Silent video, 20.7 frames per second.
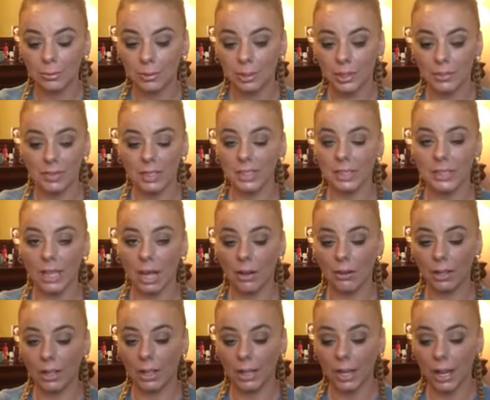even
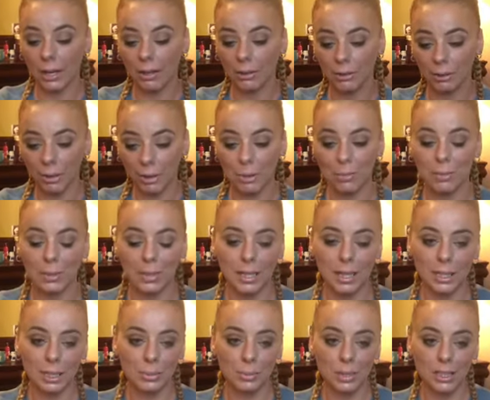sound like? I don't know, but
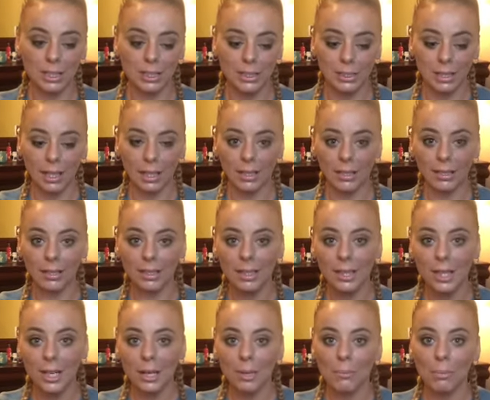that's what he said.
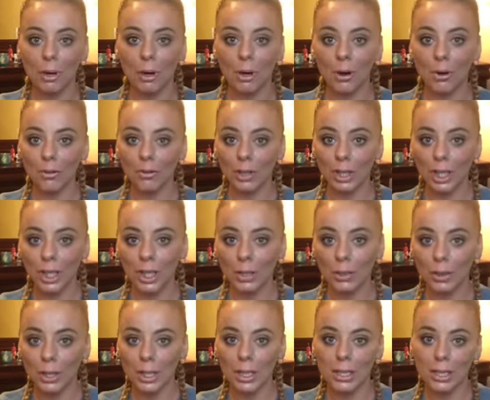But really
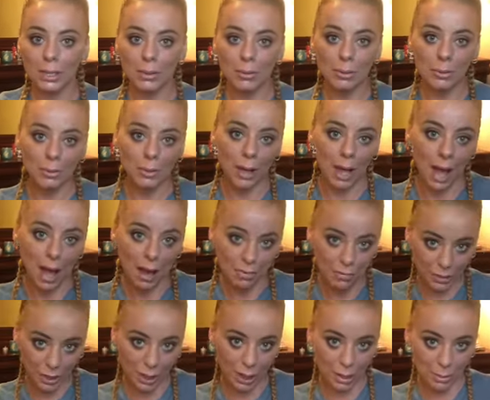only
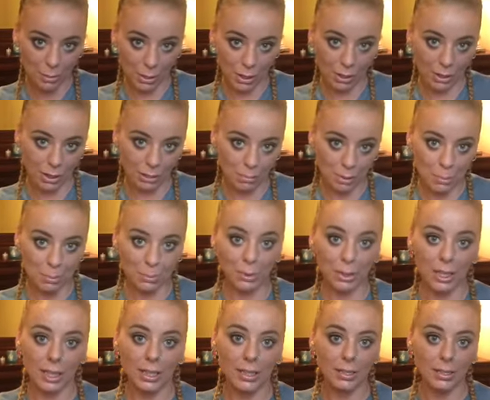African American people
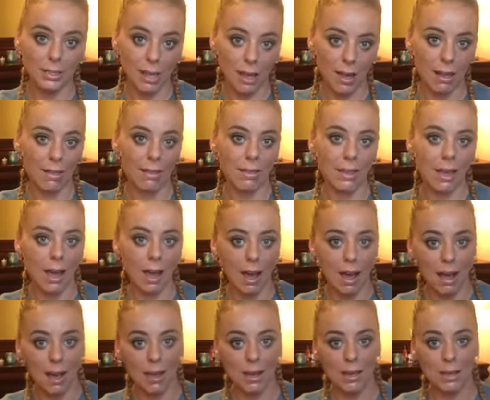can tell that
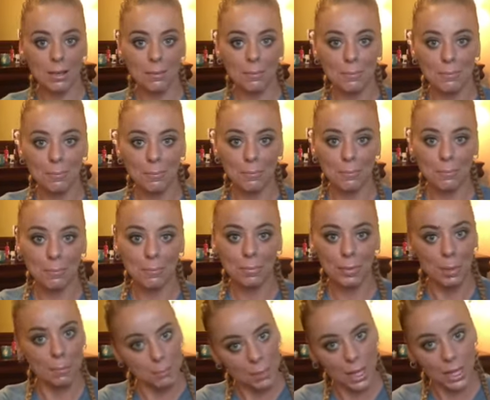I am
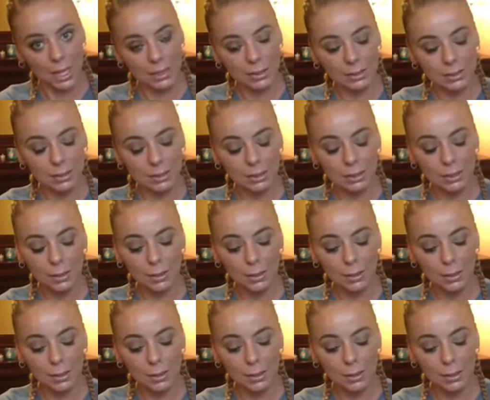mixed.